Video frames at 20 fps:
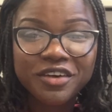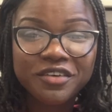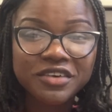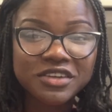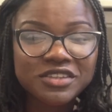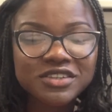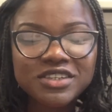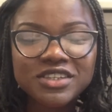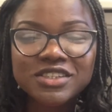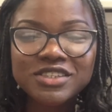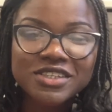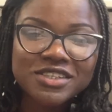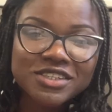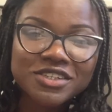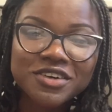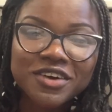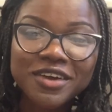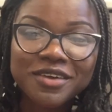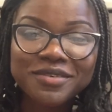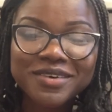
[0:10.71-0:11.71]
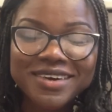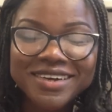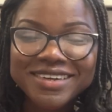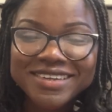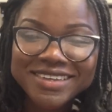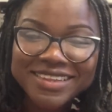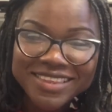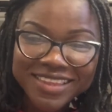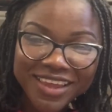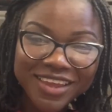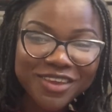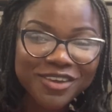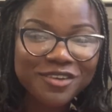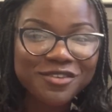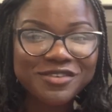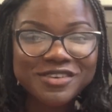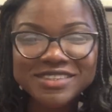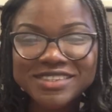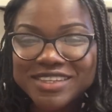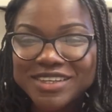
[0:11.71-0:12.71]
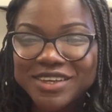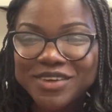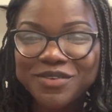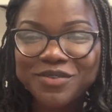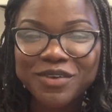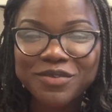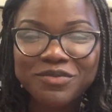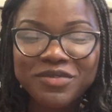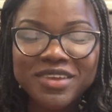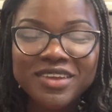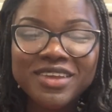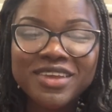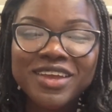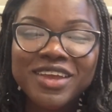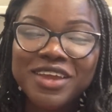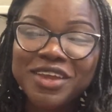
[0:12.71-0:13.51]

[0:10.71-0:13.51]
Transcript: a returning subscriber, thank you for sticking with me.